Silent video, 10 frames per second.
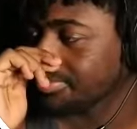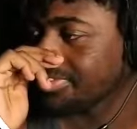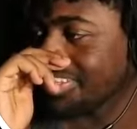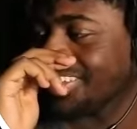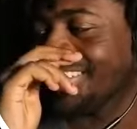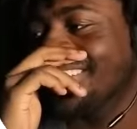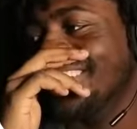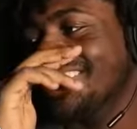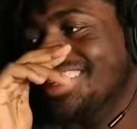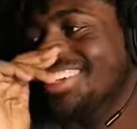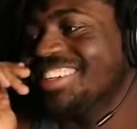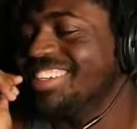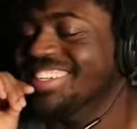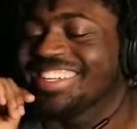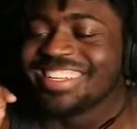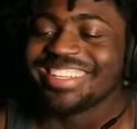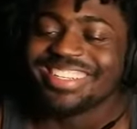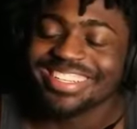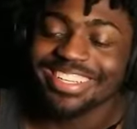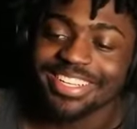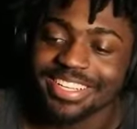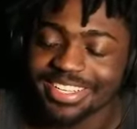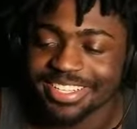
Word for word: This is okay.